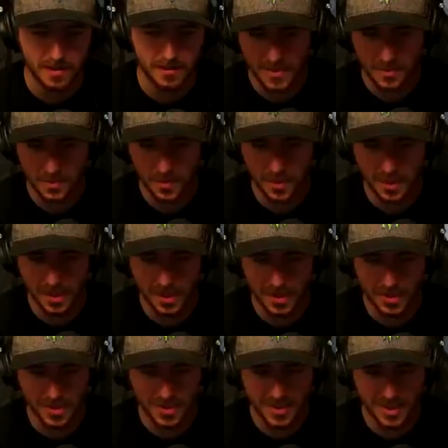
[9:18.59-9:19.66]
It's really hard
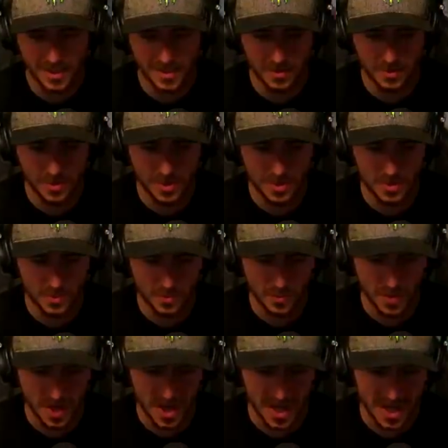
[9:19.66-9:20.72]
to steer it with this
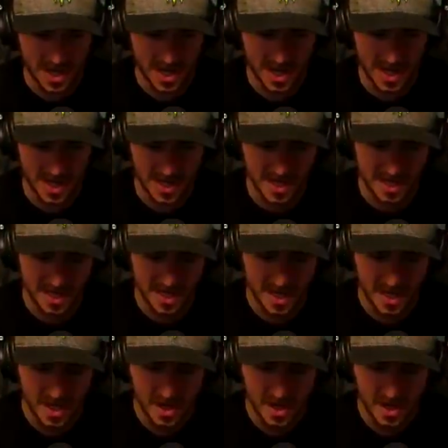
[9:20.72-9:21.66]
rain.